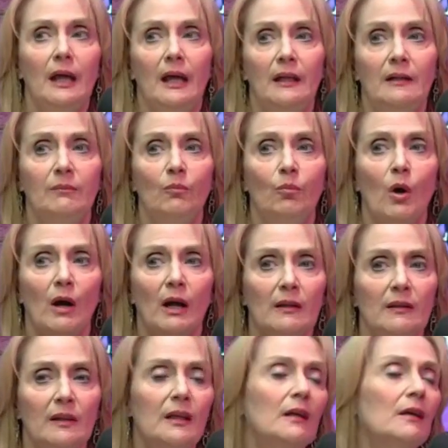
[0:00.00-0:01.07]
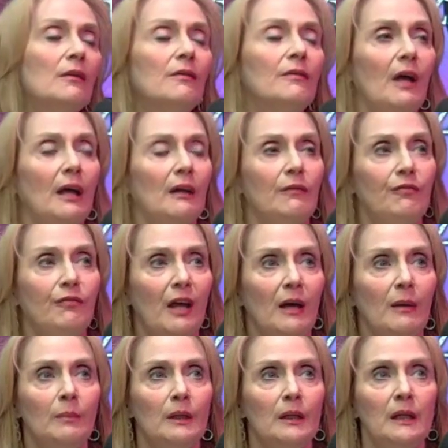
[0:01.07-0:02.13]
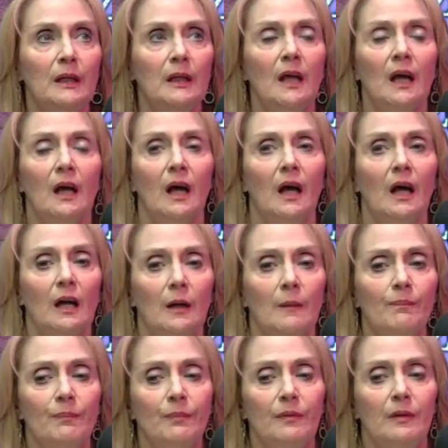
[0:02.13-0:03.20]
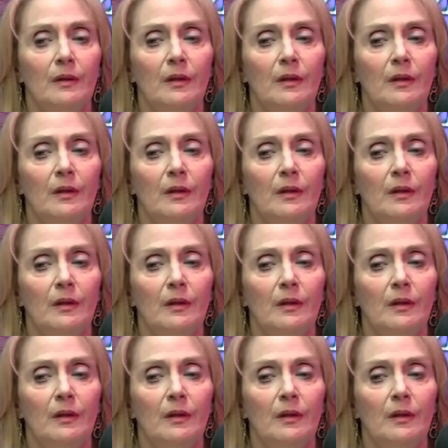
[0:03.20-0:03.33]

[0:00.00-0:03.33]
and where I live and family. Um,